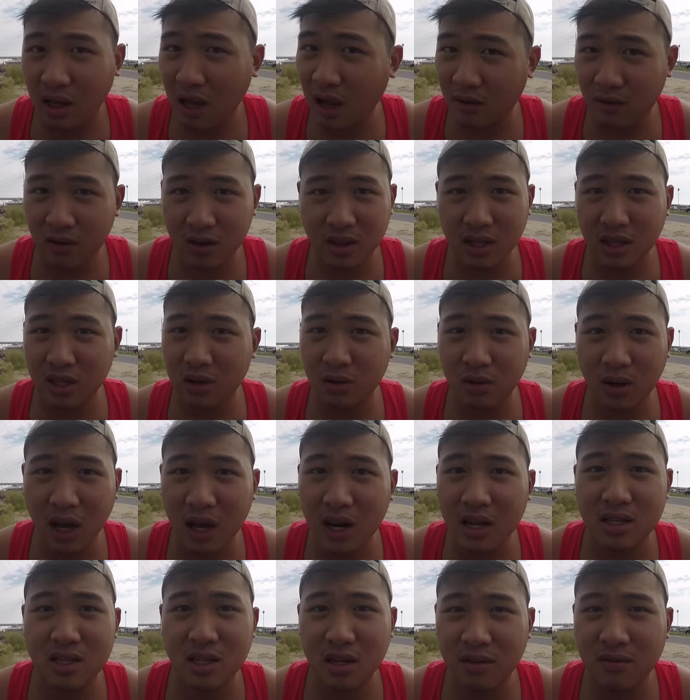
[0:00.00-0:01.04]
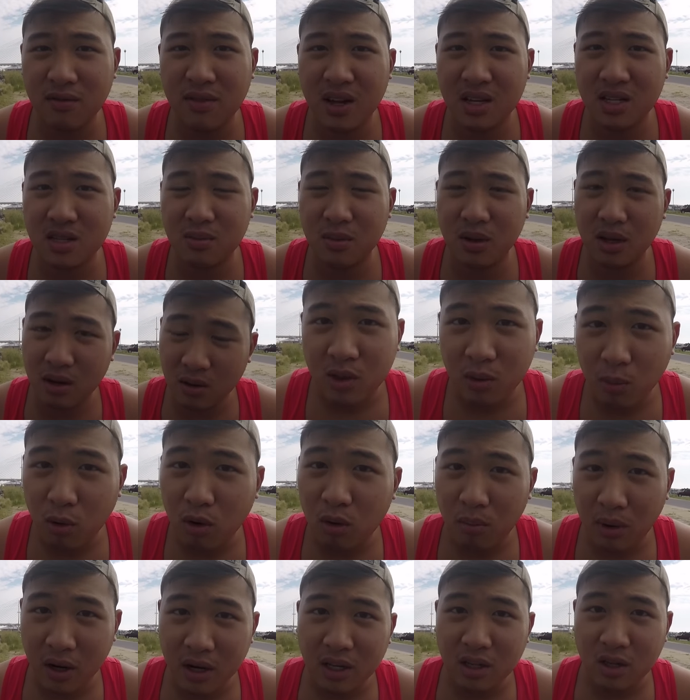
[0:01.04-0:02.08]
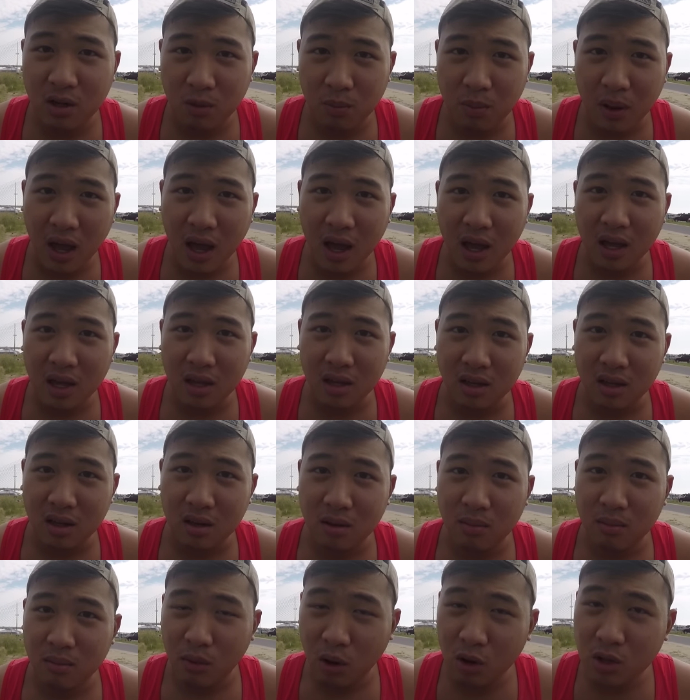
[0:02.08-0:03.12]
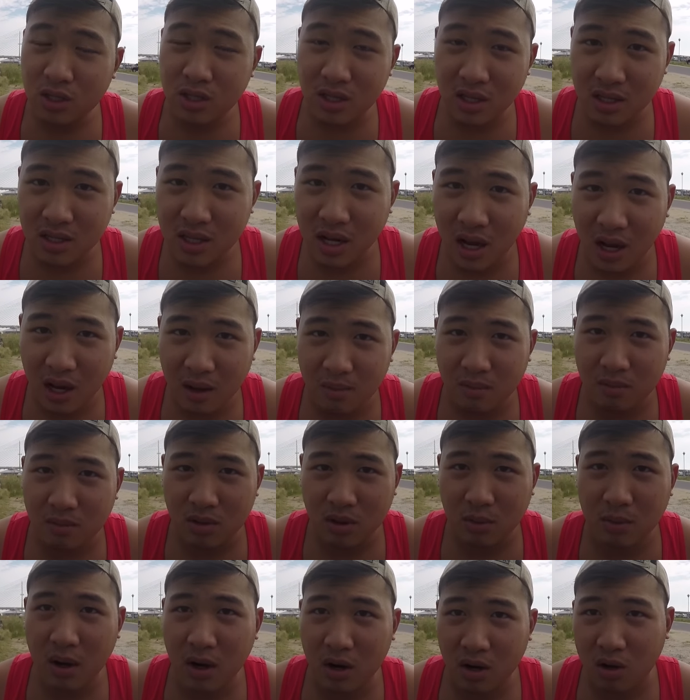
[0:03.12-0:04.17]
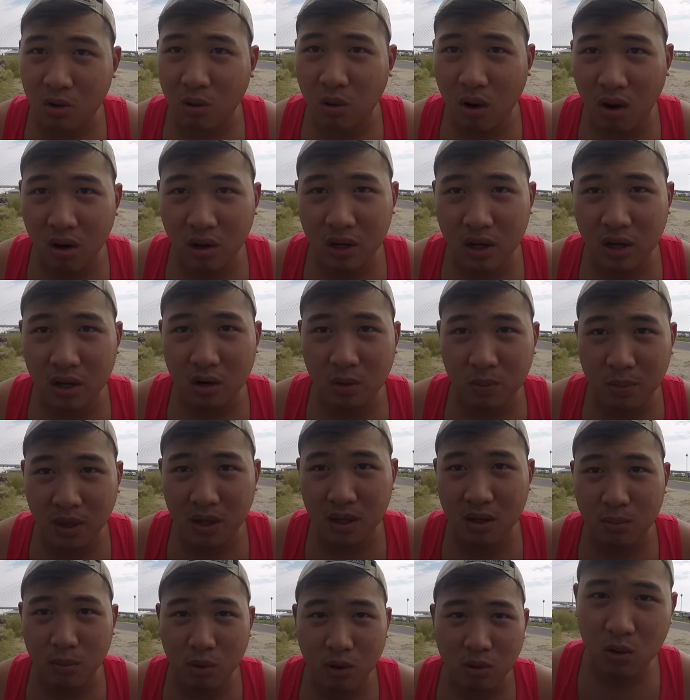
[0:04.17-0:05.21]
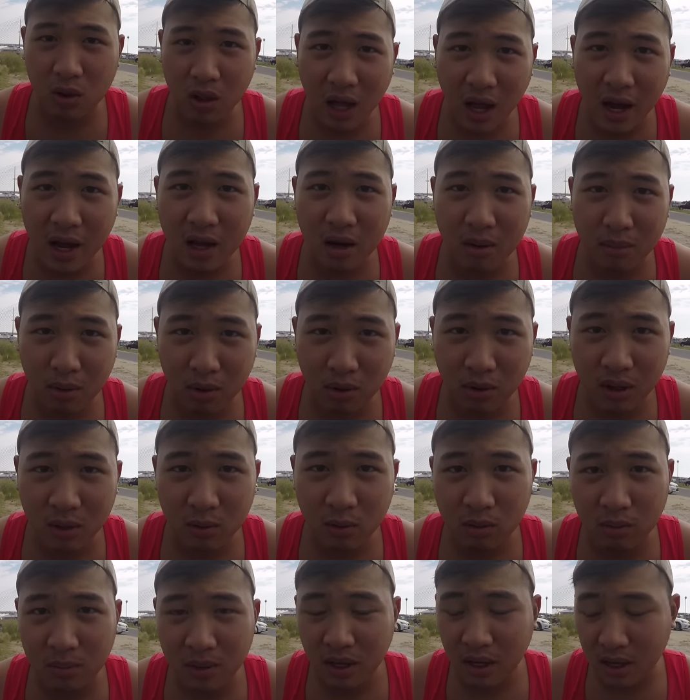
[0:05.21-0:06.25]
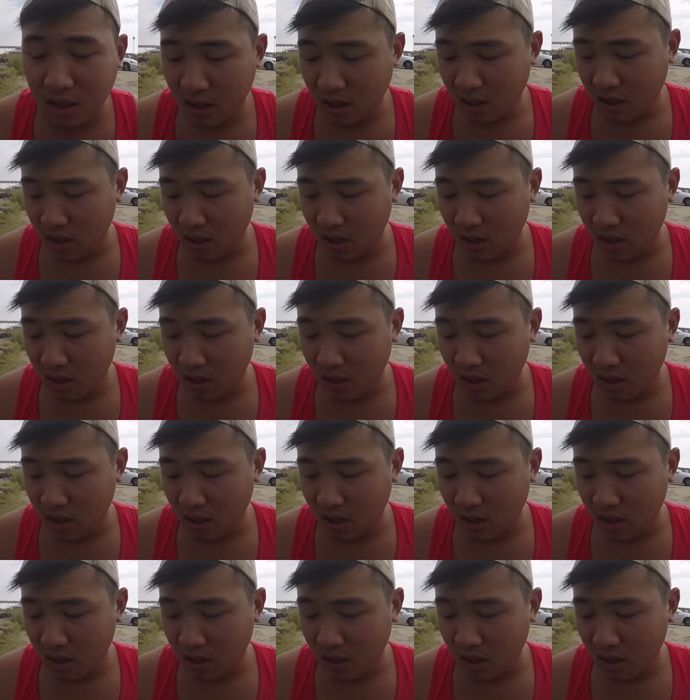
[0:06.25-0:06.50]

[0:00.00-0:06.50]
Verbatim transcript: Everything you get is an investment. The more money you pay, most of the time, the better quality it'll be, the more reliable it will be.